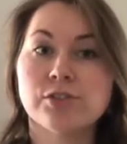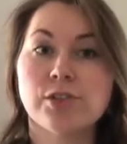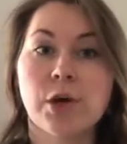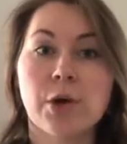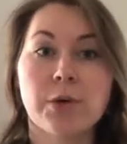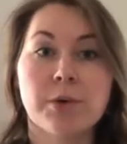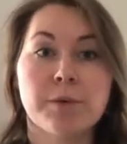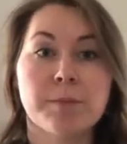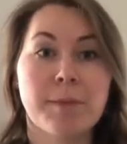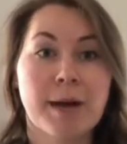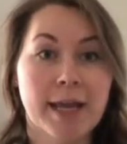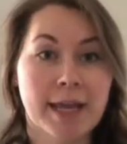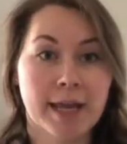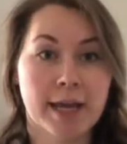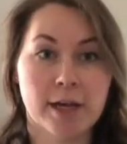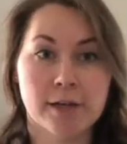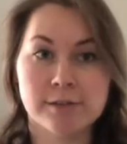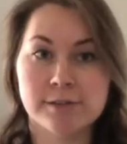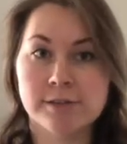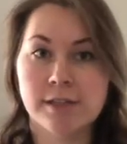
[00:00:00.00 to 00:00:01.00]
So in my
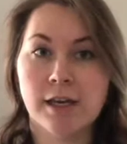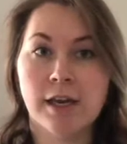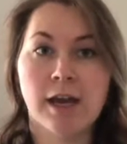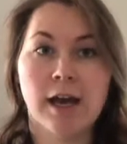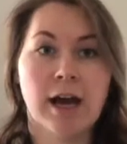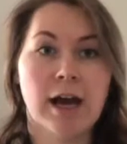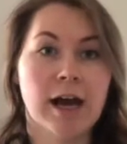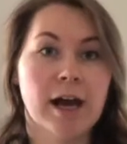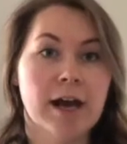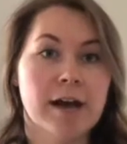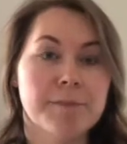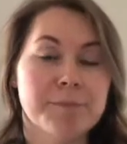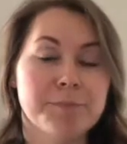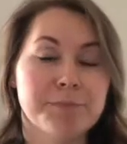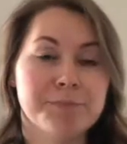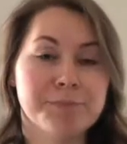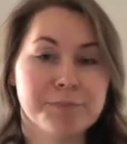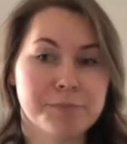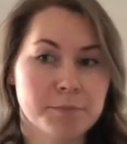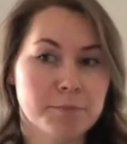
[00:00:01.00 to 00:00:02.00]
house,
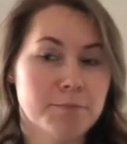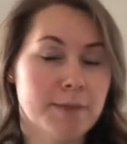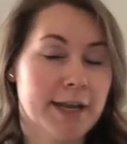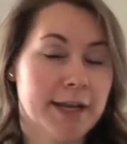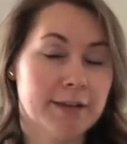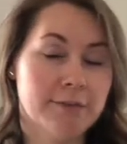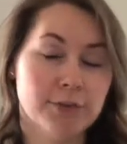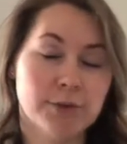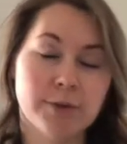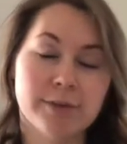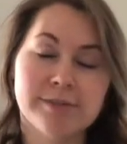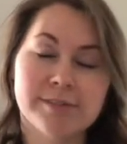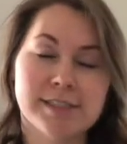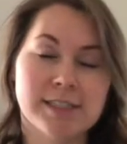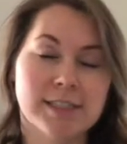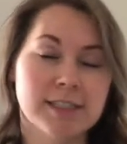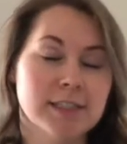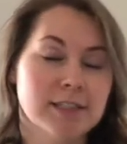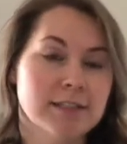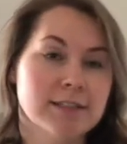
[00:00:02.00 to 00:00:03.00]
many of you have
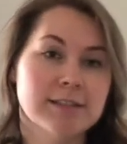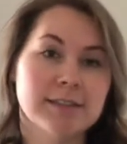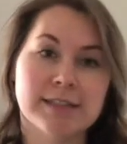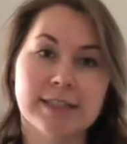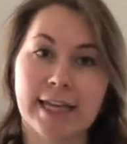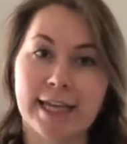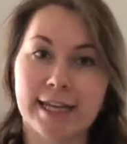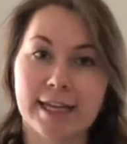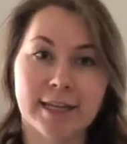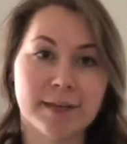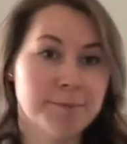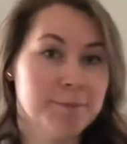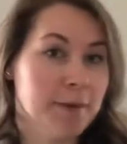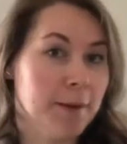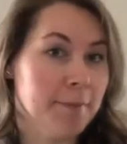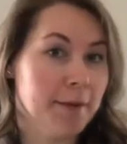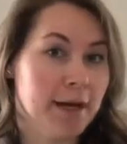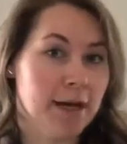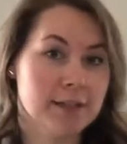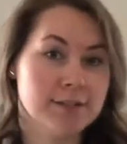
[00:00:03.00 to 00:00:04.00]
seen Lainey, my
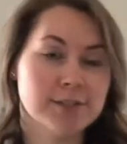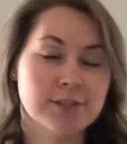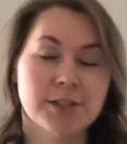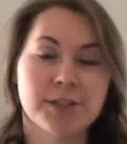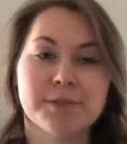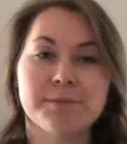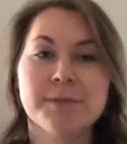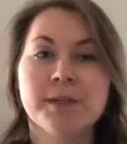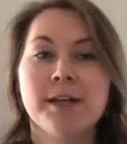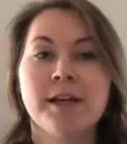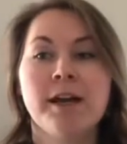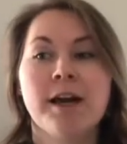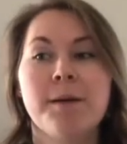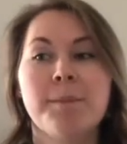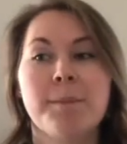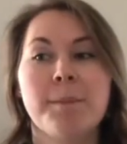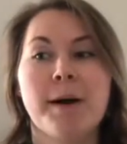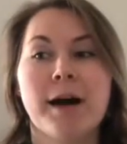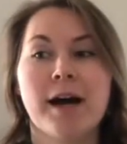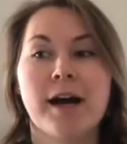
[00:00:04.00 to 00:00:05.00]
boxer,
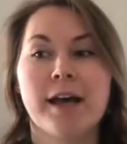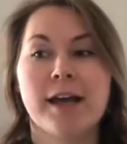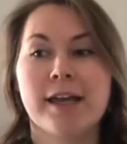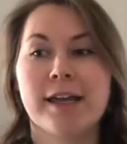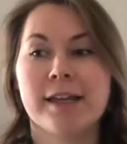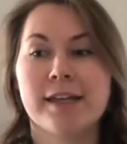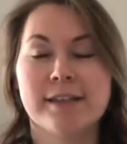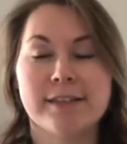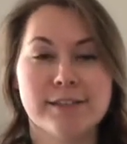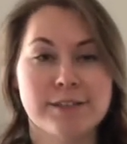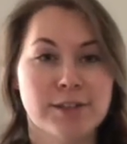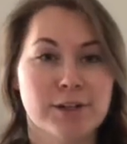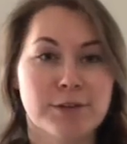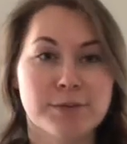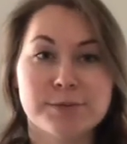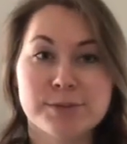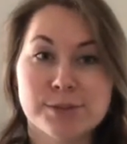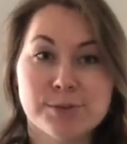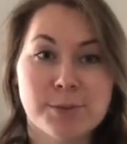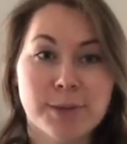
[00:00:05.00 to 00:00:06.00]
my
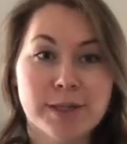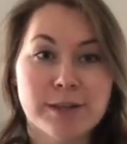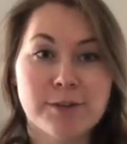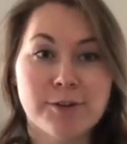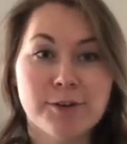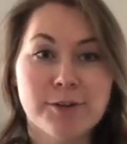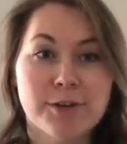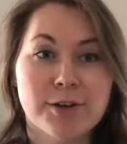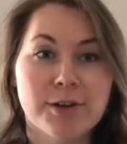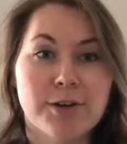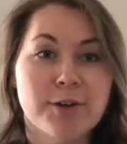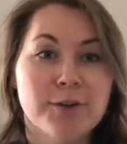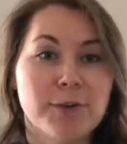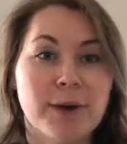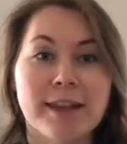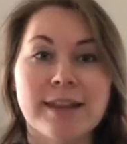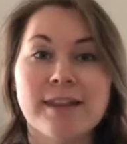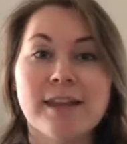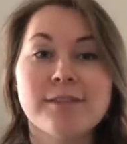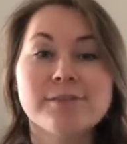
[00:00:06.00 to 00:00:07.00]
sweet little girl who
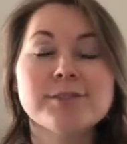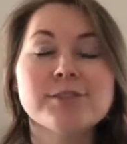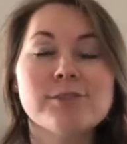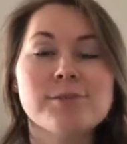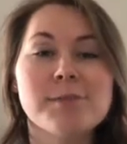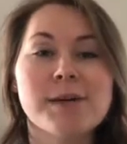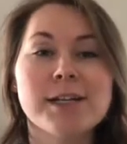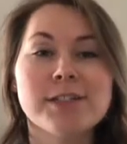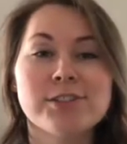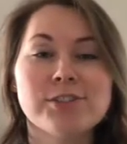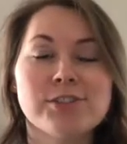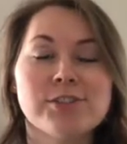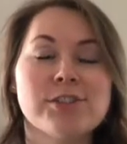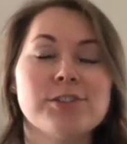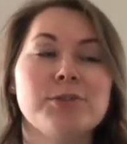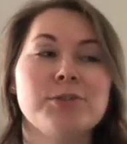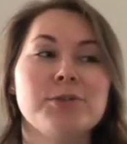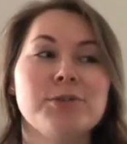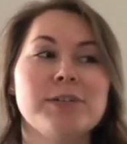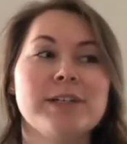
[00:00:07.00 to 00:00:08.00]
I love so much,
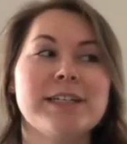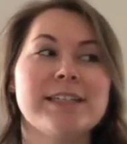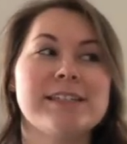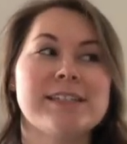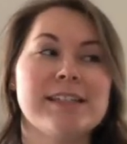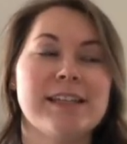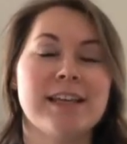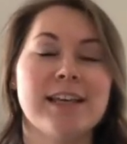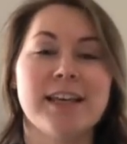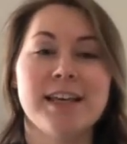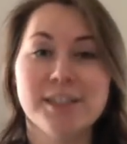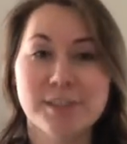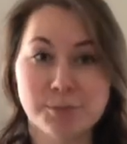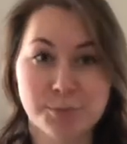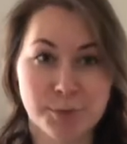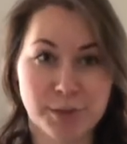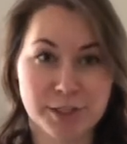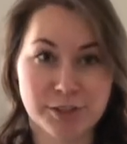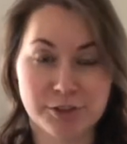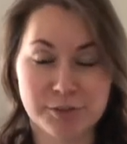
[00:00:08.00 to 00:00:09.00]
who is the
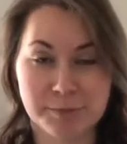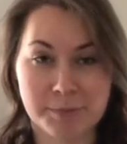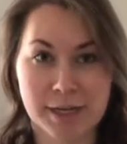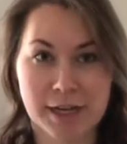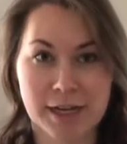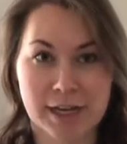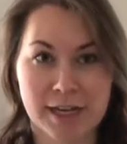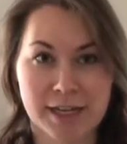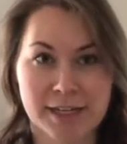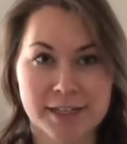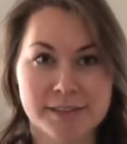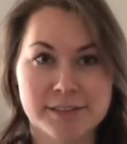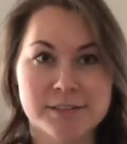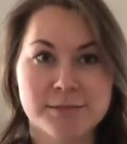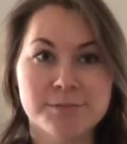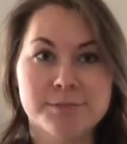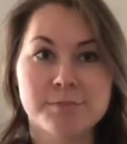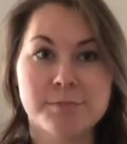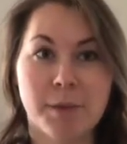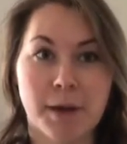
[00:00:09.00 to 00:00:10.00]
inspiration behind
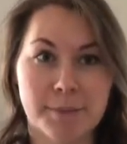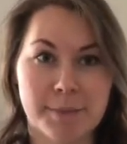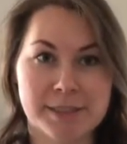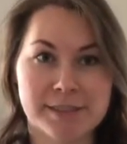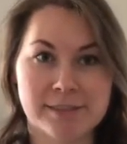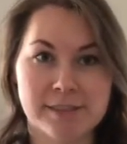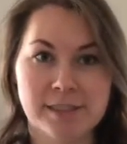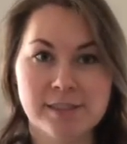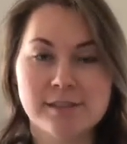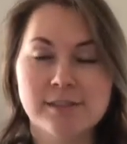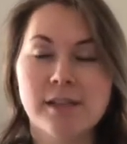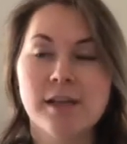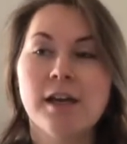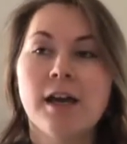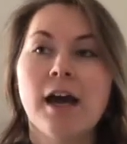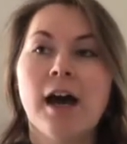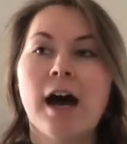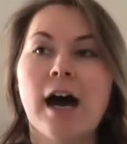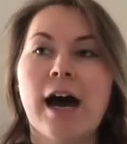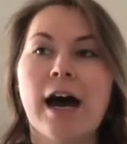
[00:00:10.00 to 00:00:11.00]
my business,
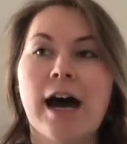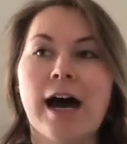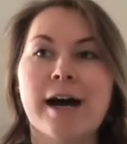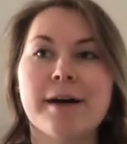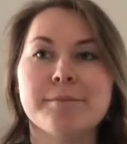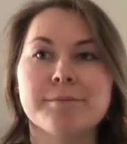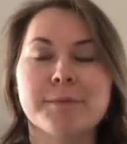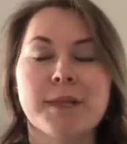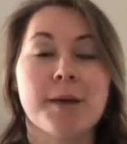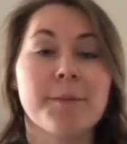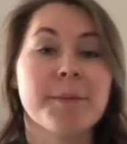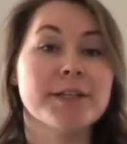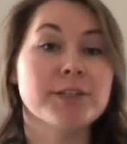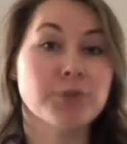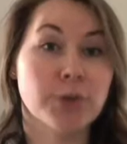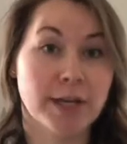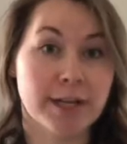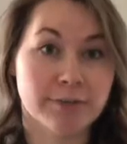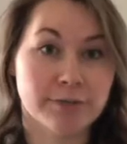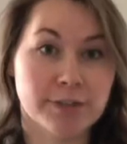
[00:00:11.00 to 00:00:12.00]
and my
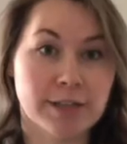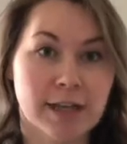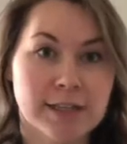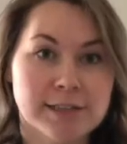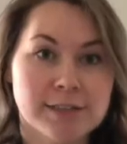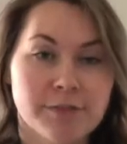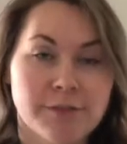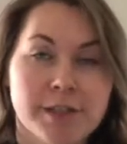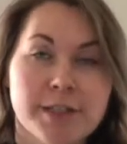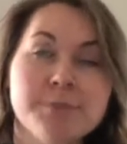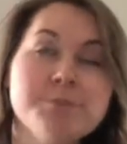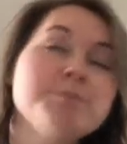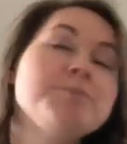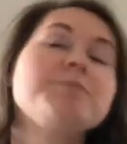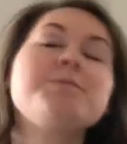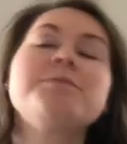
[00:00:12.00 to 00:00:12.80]
training philosophy.